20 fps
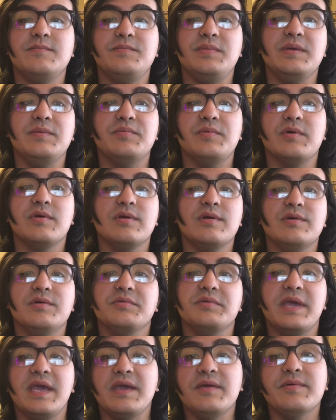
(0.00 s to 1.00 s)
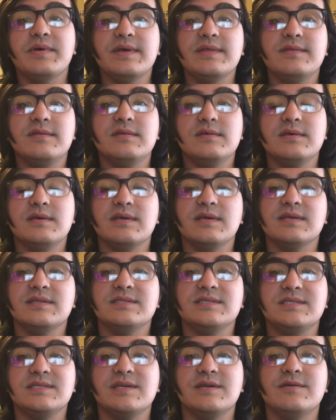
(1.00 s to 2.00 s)
people are okay with,
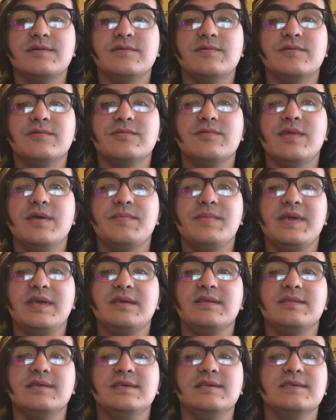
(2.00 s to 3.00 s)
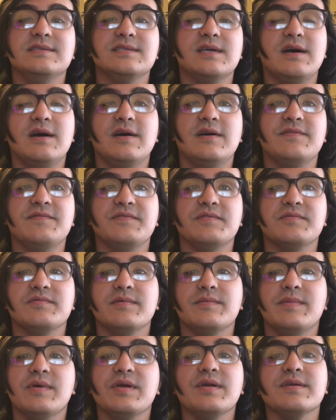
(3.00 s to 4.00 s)
and so they make these awful
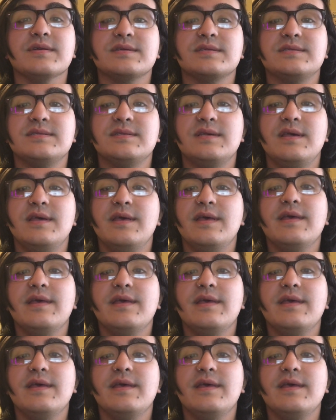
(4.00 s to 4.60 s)
remarks.